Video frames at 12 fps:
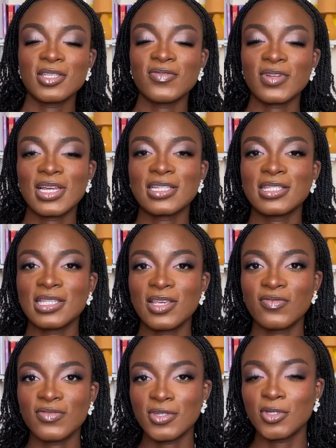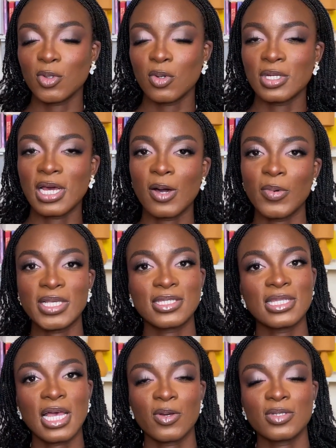If you'd like to see a video on how I
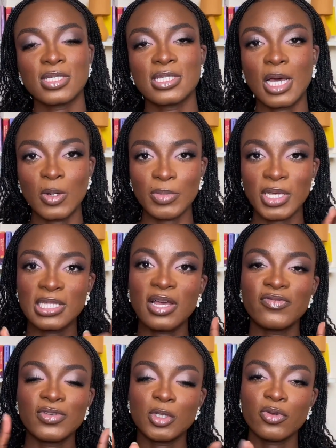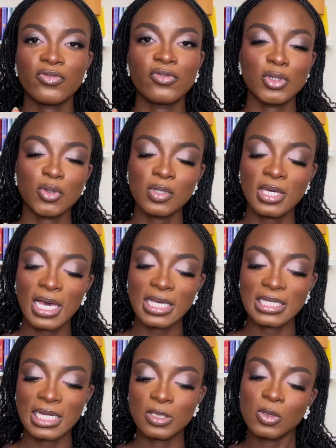styled it, I'll make that video for you
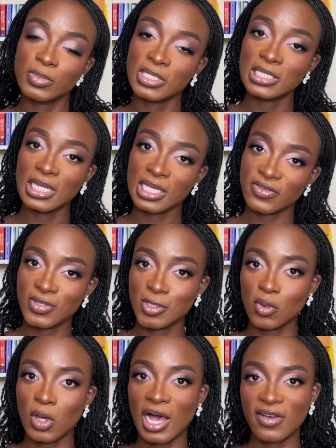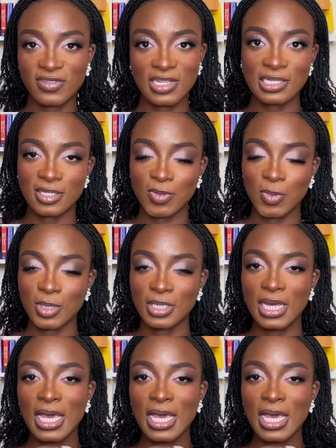guys, and it will be the next video after this one.